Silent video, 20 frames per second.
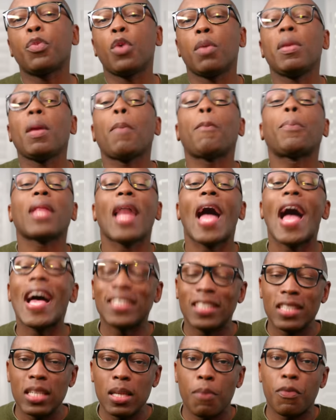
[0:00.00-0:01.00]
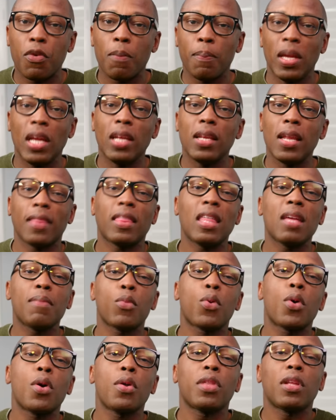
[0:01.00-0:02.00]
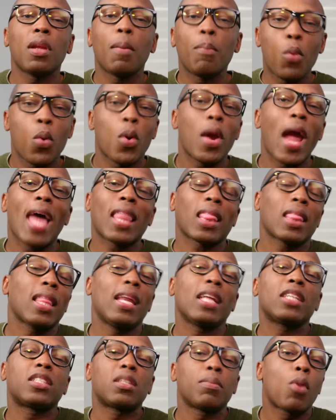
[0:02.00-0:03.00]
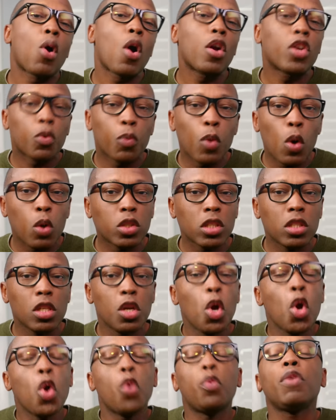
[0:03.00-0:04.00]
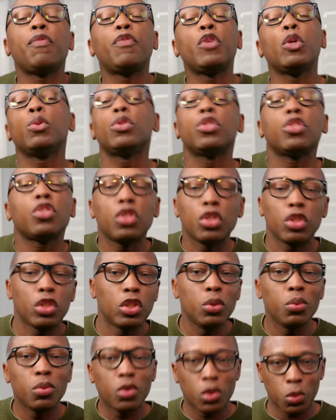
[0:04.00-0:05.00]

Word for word: would be blasting him for being nothing more than a more athletic DeMar DeRozan who refuses to shoot